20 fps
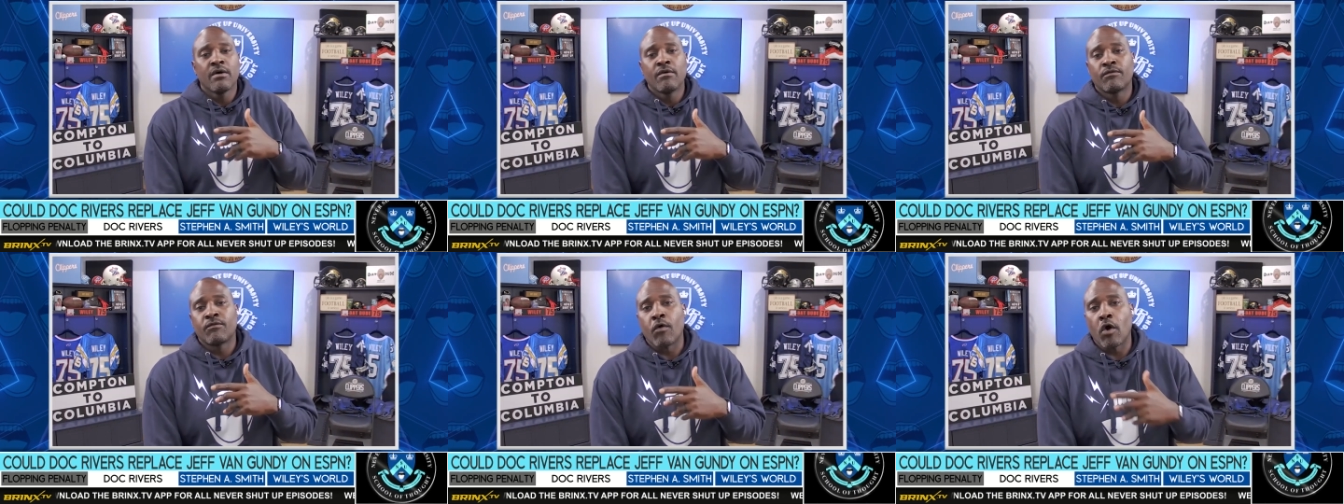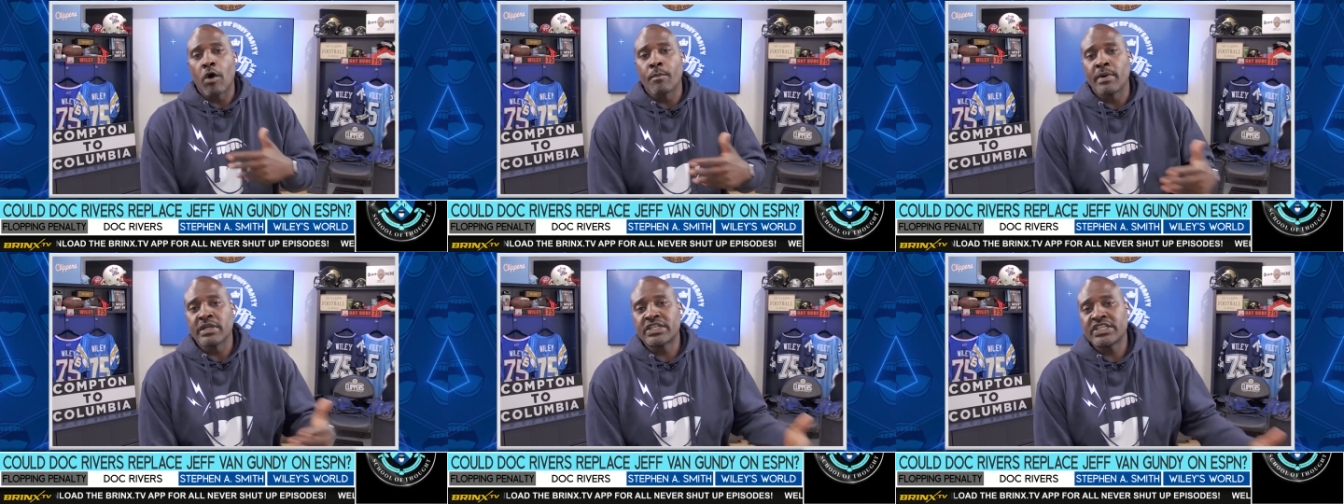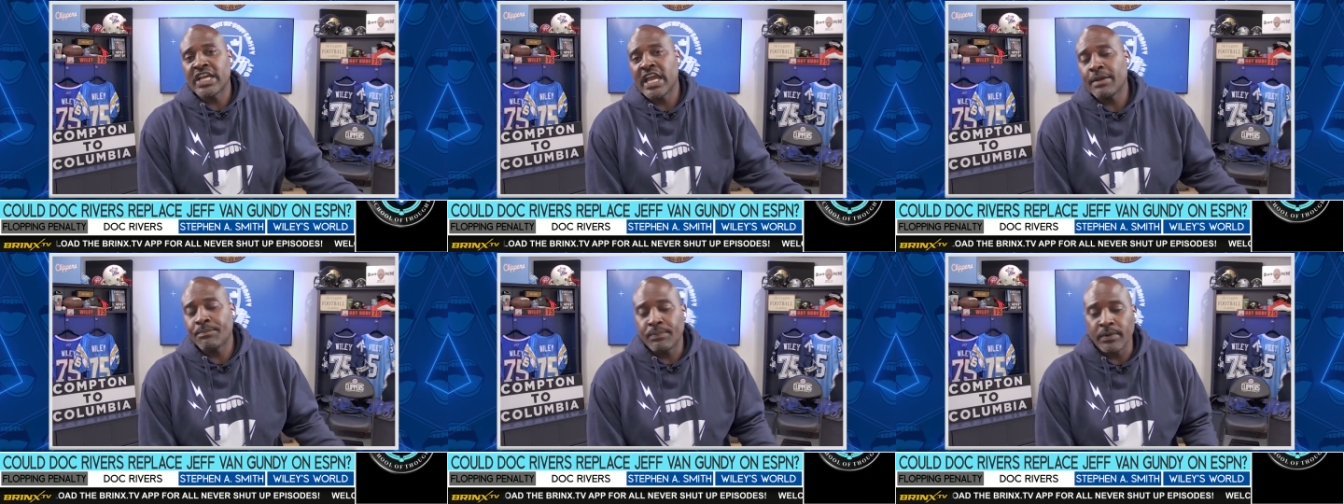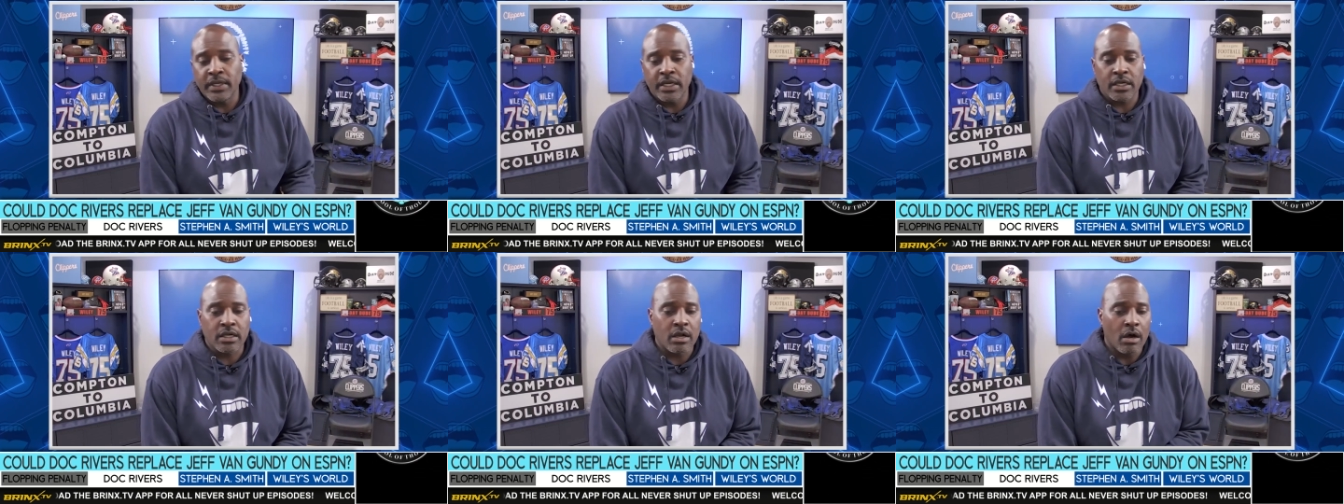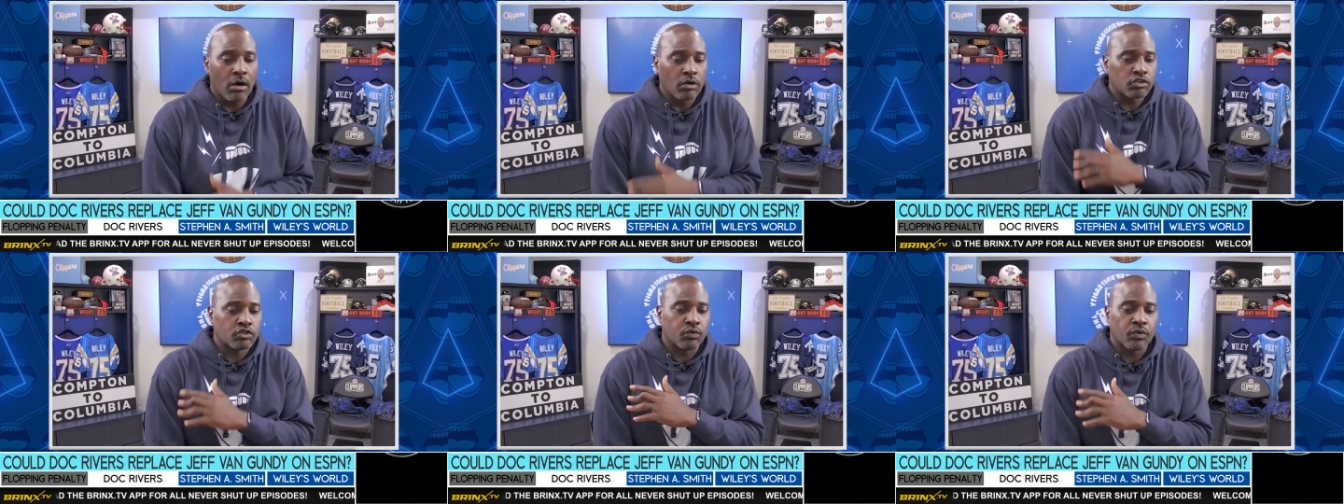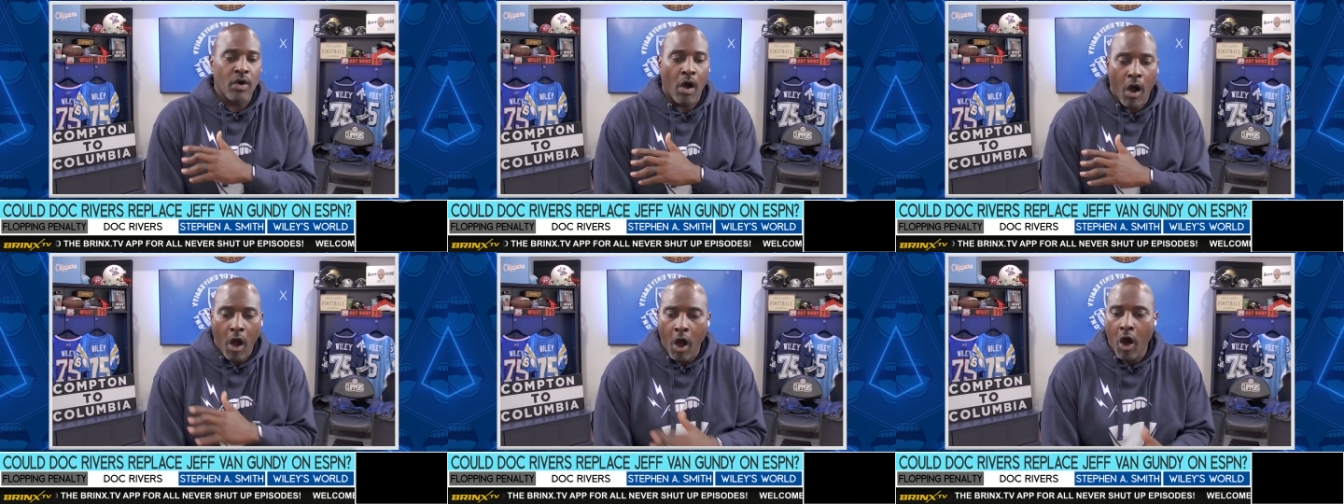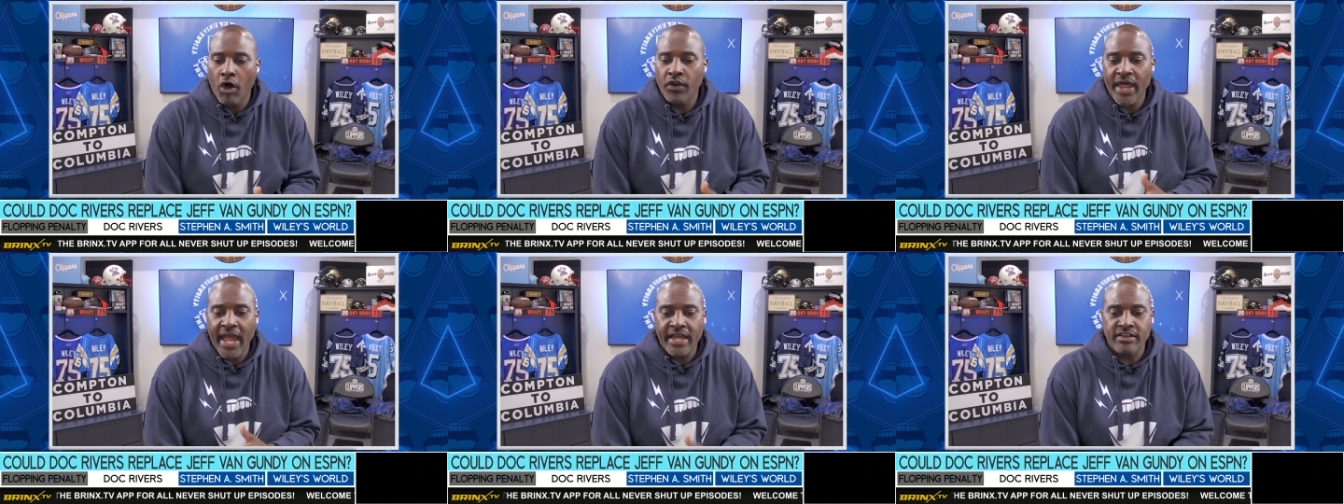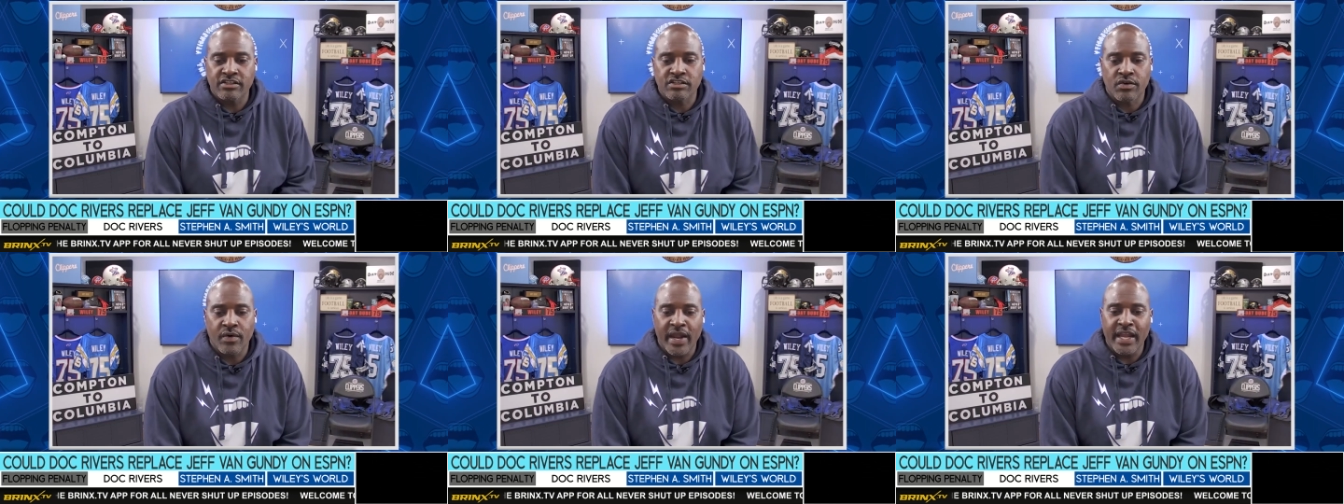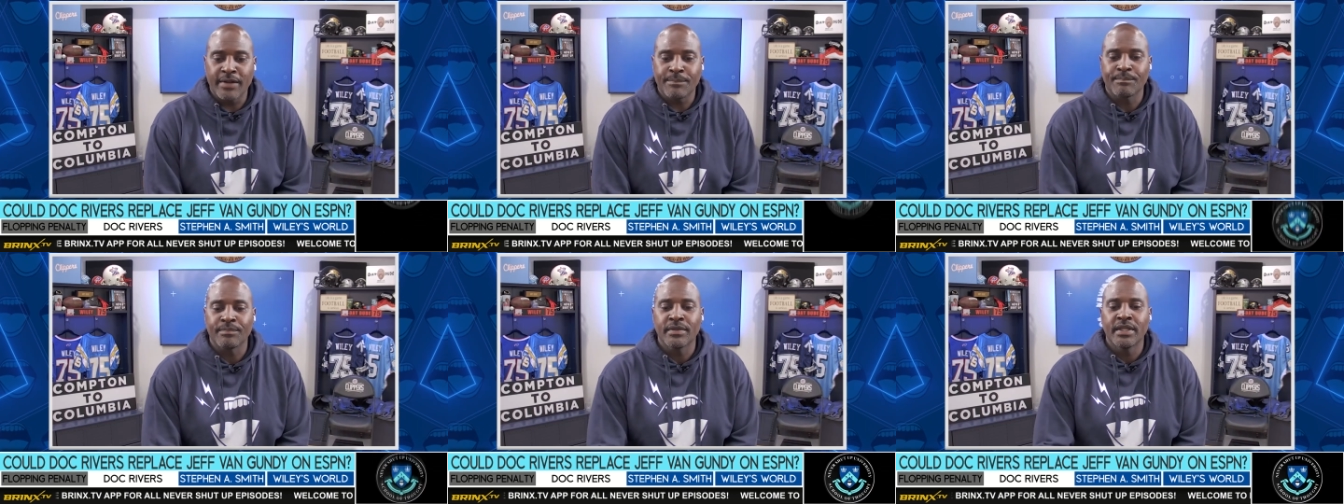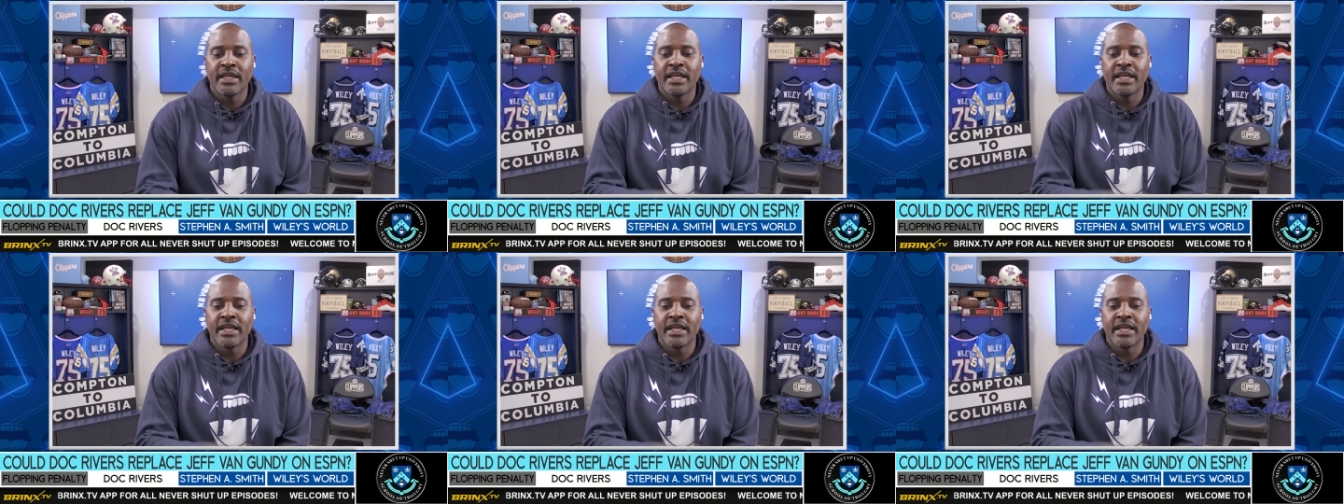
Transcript: former champion coach, all that's great.